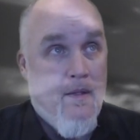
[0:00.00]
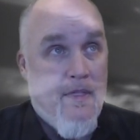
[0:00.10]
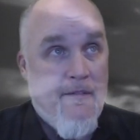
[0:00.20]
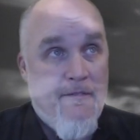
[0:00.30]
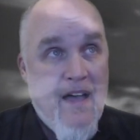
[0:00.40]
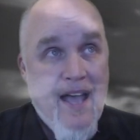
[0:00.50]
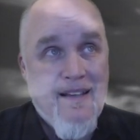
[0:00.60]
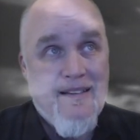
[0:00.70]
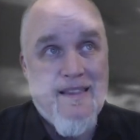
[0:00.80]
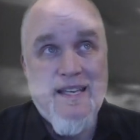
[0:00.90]
The
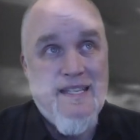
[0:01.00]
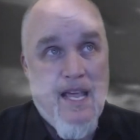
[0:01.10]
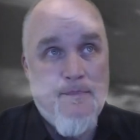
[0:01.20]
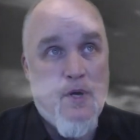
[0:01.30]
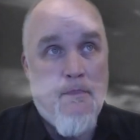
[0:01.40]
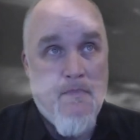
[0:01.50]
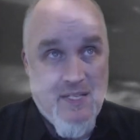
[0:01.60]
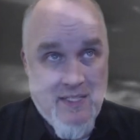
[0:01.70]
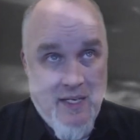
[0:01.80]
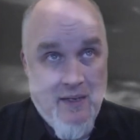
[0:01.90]
fact that the tapes are
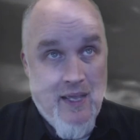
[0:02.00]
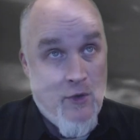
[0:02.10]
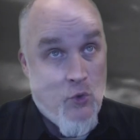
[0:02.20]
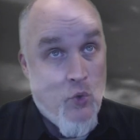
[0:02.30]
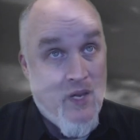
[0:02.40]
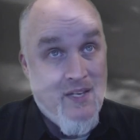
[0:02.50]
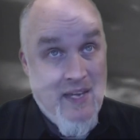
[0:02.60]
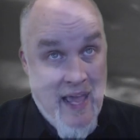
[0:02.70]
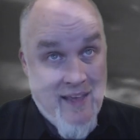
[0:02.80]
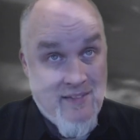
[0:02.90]
missing, and according to
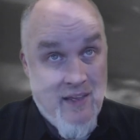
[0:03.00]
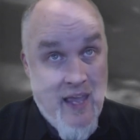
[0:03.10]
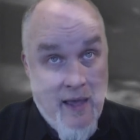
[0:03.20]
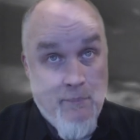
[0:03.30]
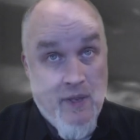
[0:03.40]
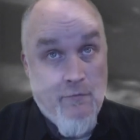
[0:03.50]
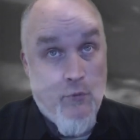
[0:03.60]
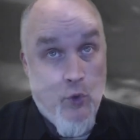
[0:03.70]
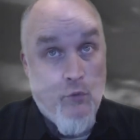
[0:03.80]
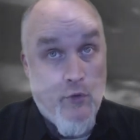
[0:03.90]
NASA, have been
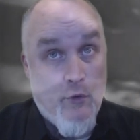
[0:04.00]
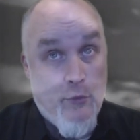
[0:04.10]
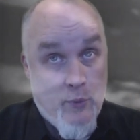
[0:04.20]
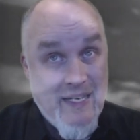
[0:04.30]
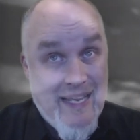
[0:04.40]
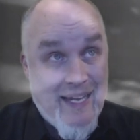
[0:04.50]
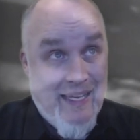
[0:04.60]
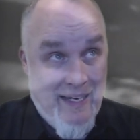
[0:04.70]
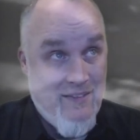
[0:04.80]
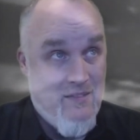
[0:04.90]
for over 3
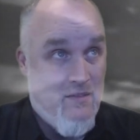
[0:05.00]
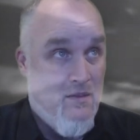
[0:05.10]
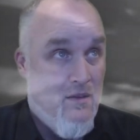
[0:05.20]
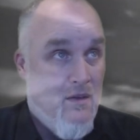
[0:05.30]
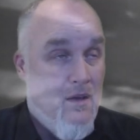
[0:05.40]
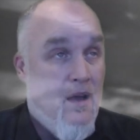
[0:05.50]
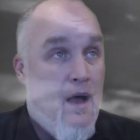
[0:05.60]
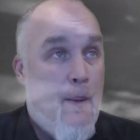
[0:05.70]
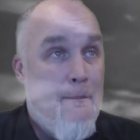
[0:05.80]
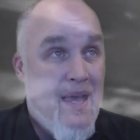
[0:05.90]
decades,
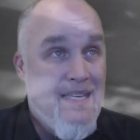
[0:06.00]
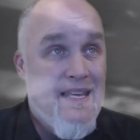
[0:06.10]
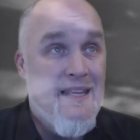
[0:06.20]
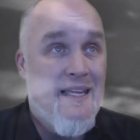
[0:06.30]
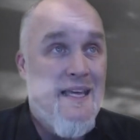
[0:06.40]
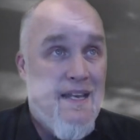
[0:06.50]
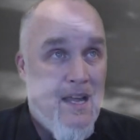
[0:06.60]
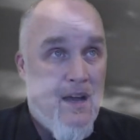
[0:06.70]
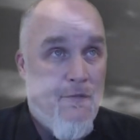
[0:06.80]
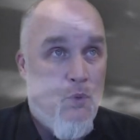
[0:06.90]
amazingly
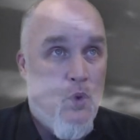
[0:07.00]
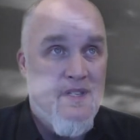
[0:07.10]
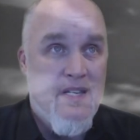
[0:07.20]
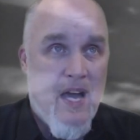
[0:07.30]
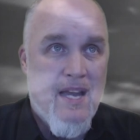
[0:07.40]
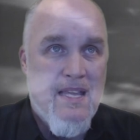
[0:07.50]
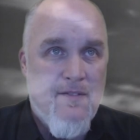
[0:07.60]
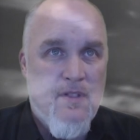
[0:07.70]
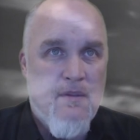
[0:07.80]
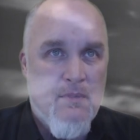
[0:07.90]
enough, was not
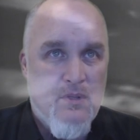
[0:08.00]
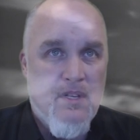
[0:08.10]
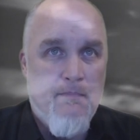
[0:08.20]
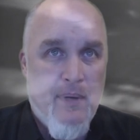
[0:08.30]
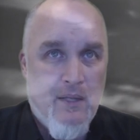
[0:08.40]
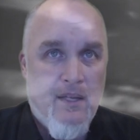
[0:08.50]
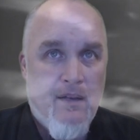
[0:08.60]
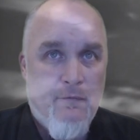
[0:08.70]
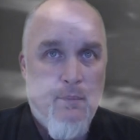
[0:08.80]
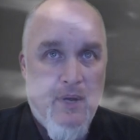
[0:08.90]
even the most compelling
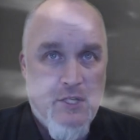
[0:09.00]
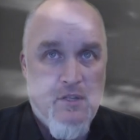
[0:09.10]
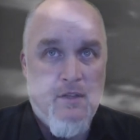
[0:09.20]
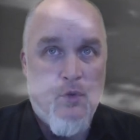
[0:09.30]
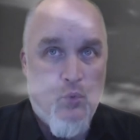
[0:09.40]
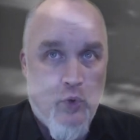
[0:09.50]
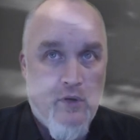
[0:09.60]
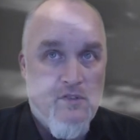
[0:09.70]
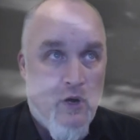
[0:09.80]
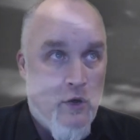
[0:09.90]
information that the
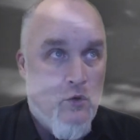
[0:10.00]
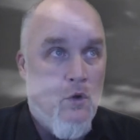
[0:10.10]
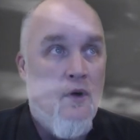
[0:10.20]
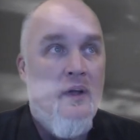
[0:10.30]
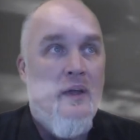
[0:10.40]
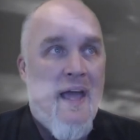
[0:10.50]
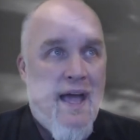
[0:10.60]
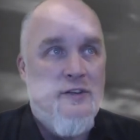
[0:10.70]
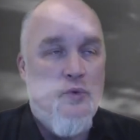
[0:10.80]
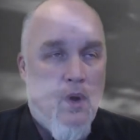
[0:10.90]
Reuters article
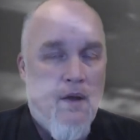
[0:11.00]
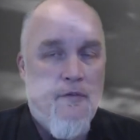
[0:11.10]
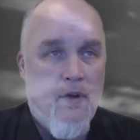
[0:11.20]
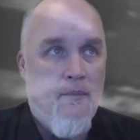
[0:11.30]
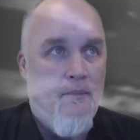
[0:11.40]
had to offer.